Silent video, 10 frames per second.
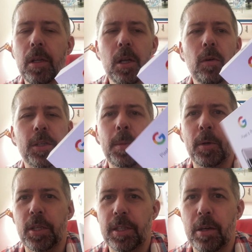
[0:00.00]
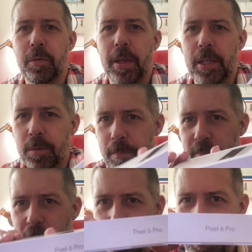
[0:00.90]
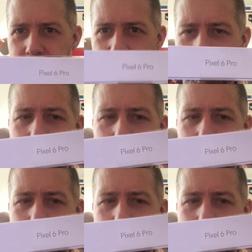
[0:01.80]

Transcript: Right, so the box itself is very thin.